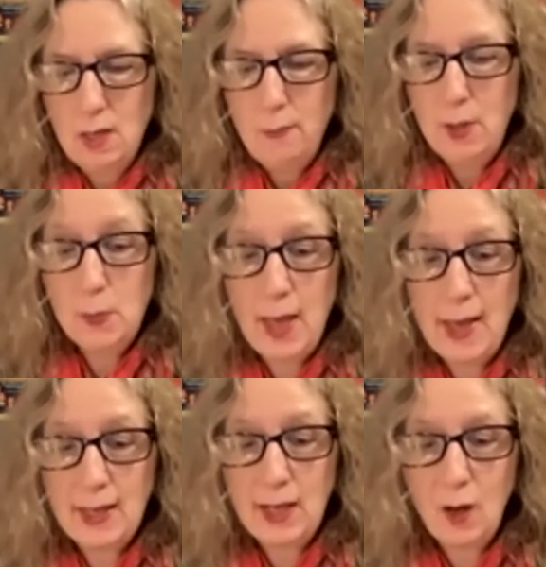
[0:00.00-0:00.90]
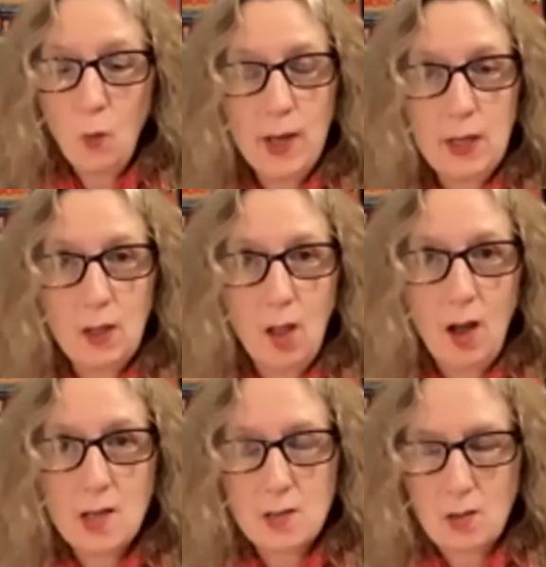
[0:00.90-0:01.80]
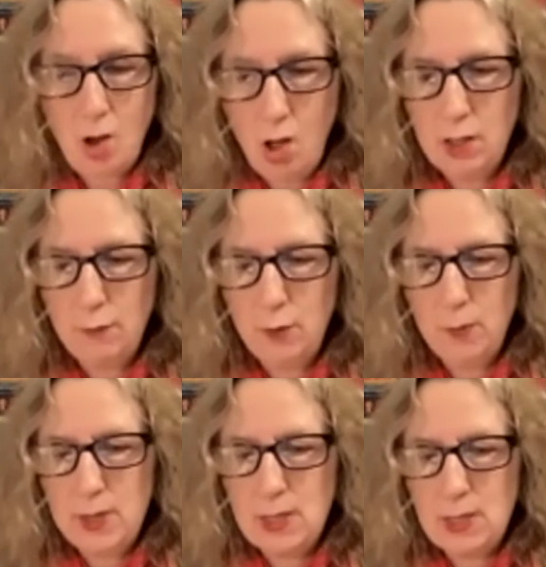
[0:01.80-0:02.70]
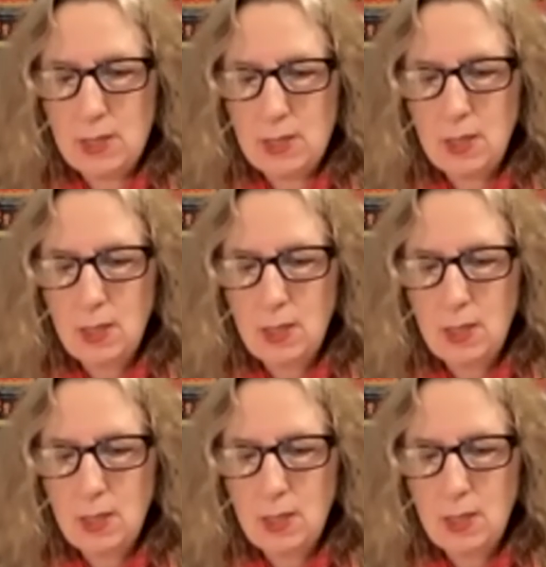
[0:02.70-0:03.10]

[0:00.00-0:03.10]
People hanging out white cloths, calling for peace.